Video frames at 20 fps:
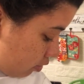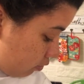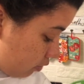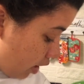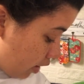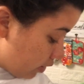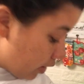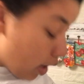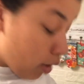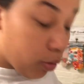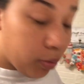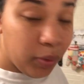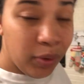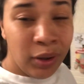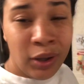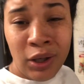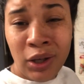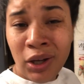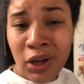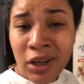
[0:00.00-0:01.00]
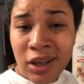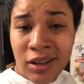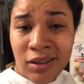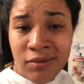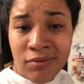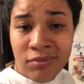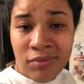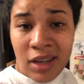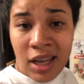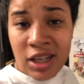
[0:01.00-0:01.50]
that they were really
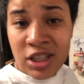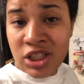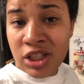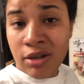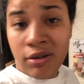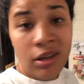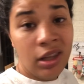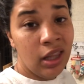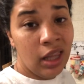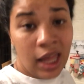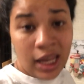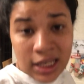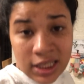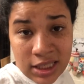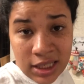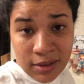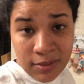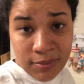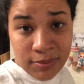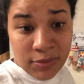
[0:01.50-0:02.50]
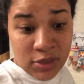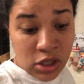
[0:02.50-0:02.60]
good and she really liked them.